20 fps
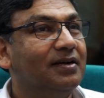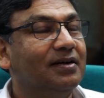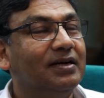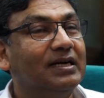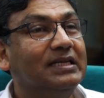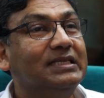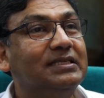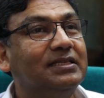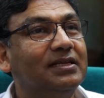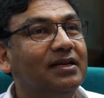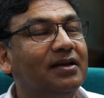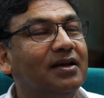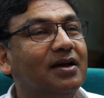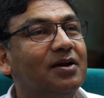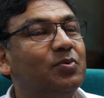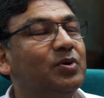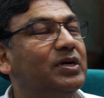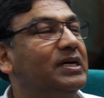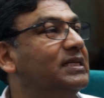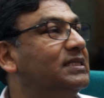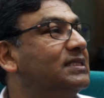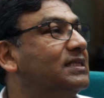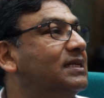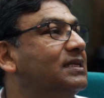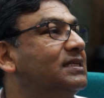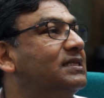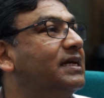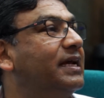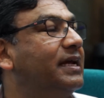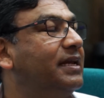Until I was
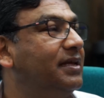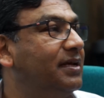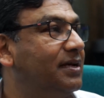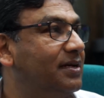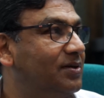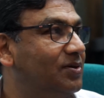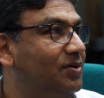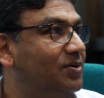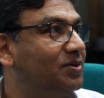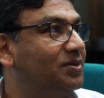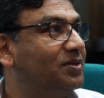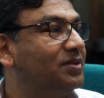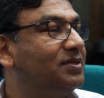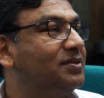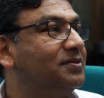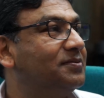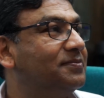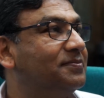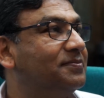10-year-old.